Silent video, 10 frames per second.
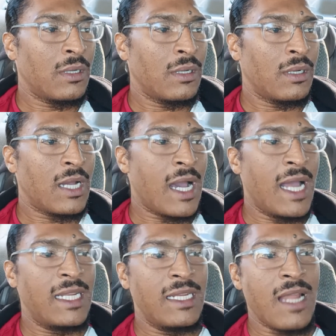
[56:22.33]

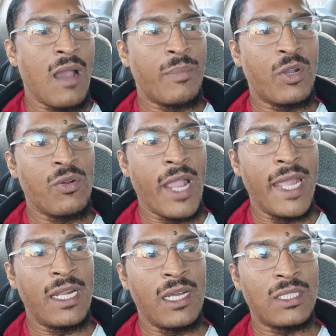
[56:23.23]
God did not
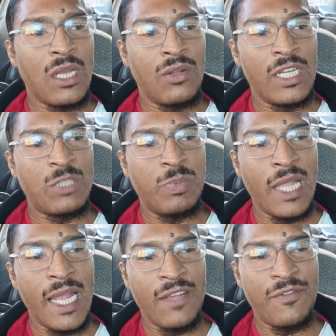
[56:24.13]
create us on this
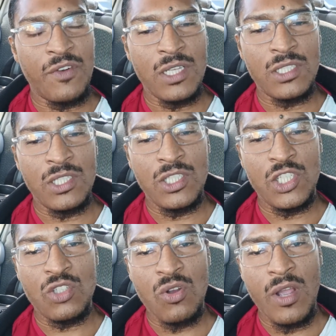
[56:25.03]
planet for us to
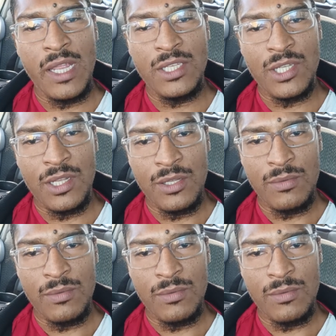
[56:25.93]
destroy each other.